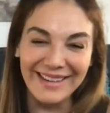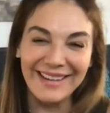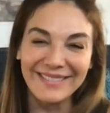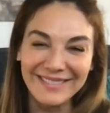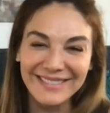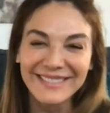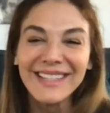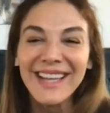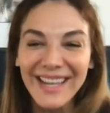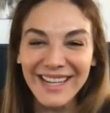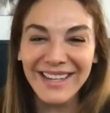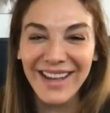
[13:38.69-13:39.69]
yeah.
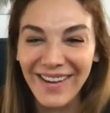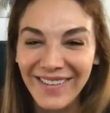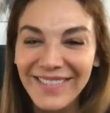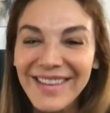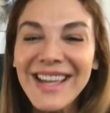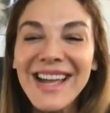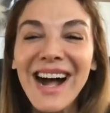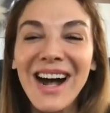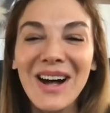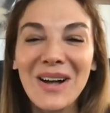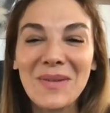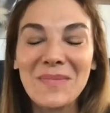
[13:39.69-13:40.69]
you know
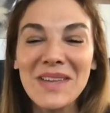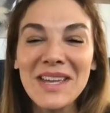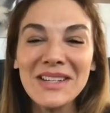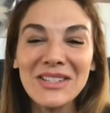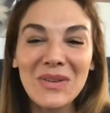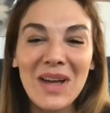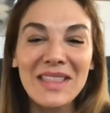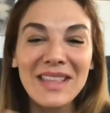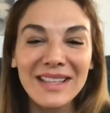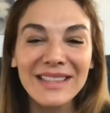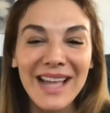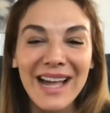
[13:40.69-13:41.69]
um so i
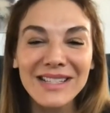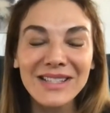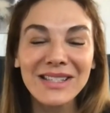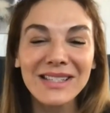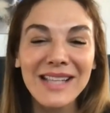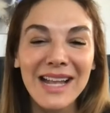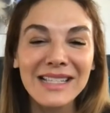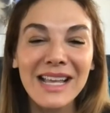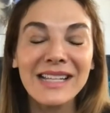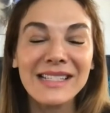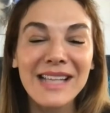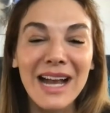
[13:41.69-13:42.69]
think that's
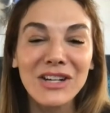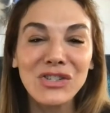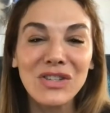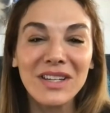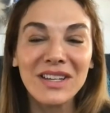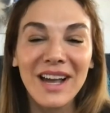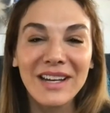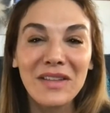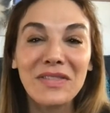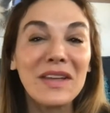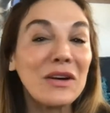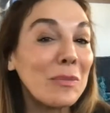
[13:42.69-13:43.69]
that's it's actually kind
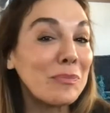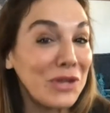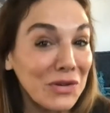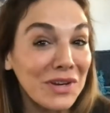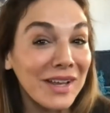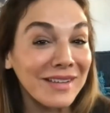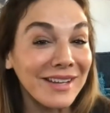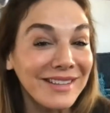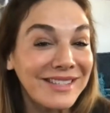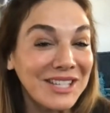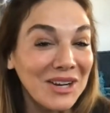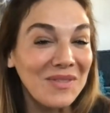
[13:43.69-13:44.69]
of therapeutic
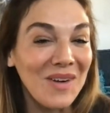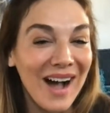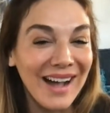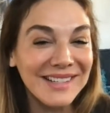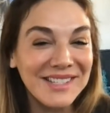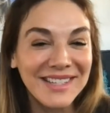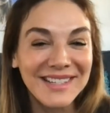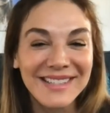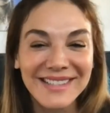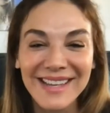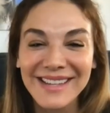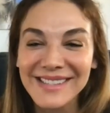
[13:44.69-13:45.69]
to watch in a
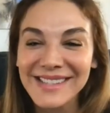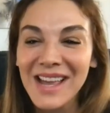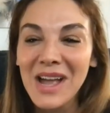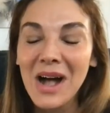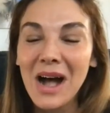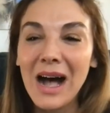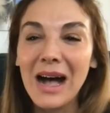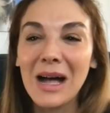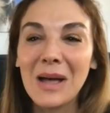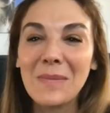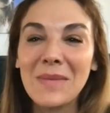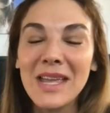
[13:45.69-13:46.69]
sense
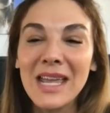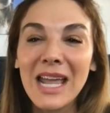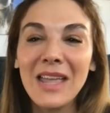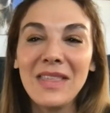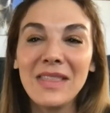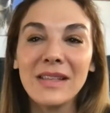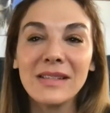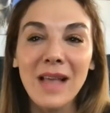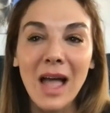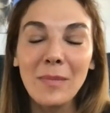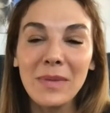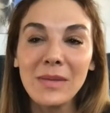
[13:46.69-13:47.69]
um and then the
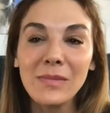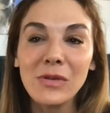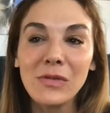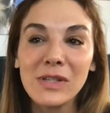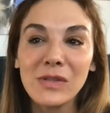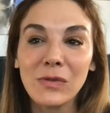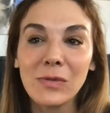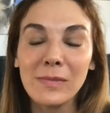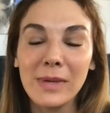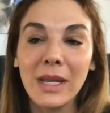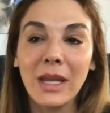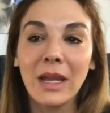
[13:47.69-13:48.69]
zombie movies for
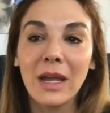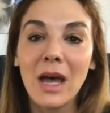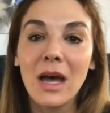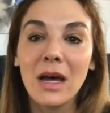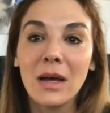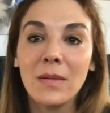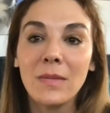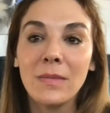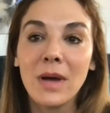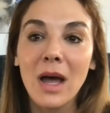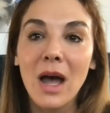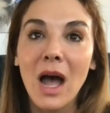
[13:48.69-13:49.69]
me
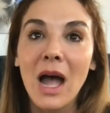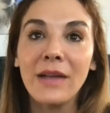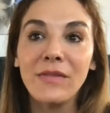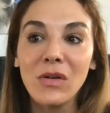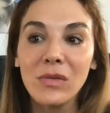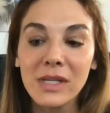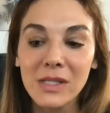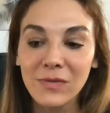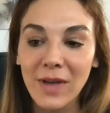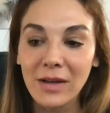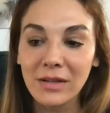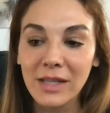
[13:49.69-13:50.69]
um I've always
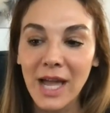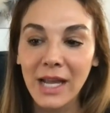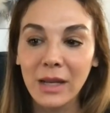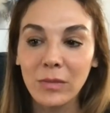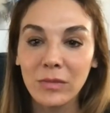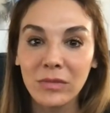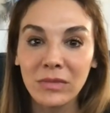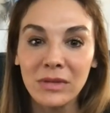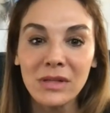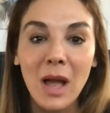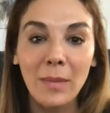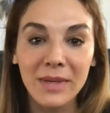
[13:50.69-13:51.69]
felt like
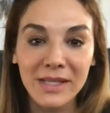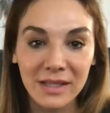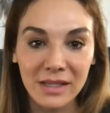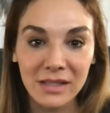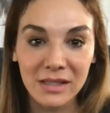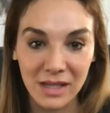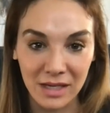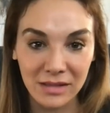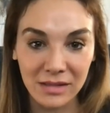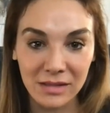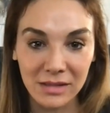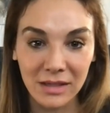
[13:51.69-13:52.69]
zombies
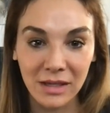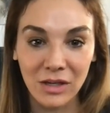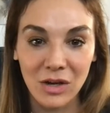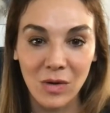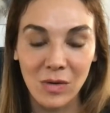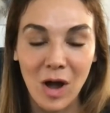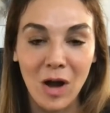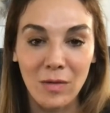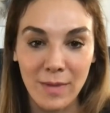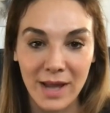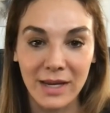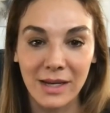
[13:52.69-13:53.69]
exist, you know,
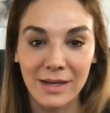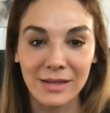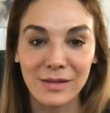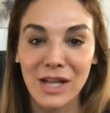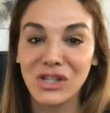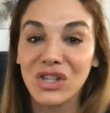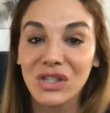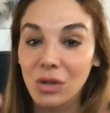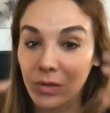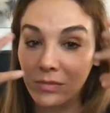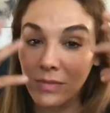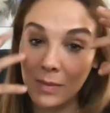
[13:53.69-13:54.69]
already. They just
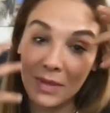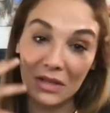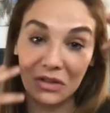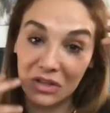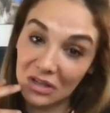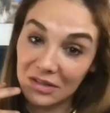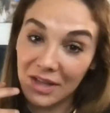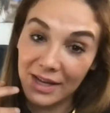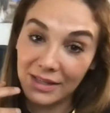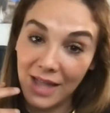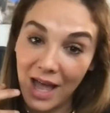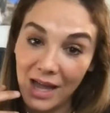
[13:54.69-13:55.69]
don't maybe look
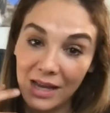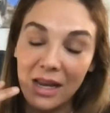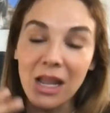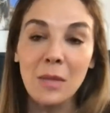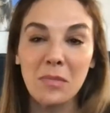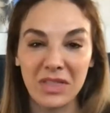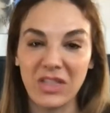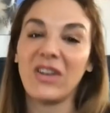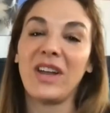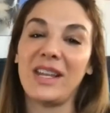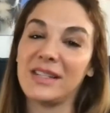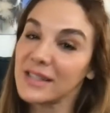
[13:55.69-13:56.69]
like that, but
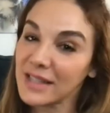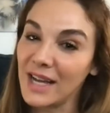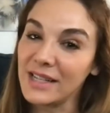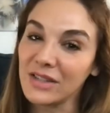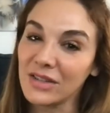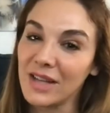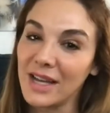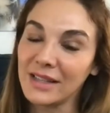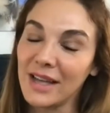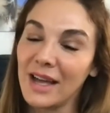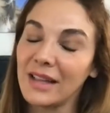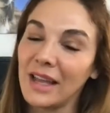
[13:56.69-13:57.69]
their insides are
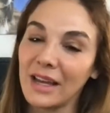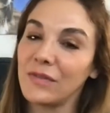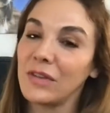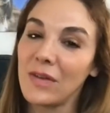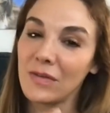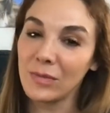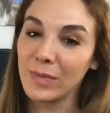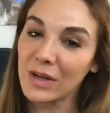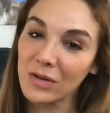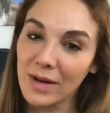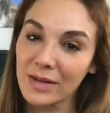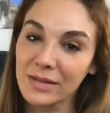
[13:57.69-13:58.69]
like that. Like if you've ever
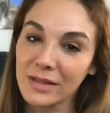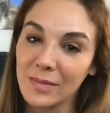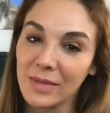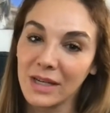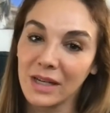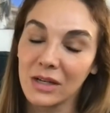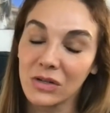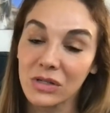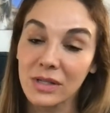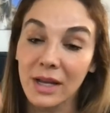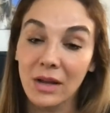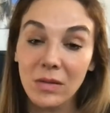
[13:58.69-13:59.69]
been around somebody and you're
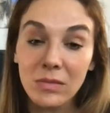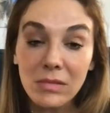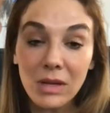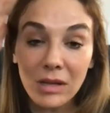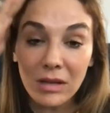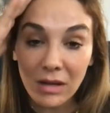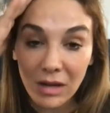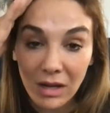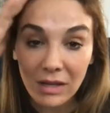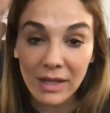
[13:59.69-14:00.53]
just like, oh my God,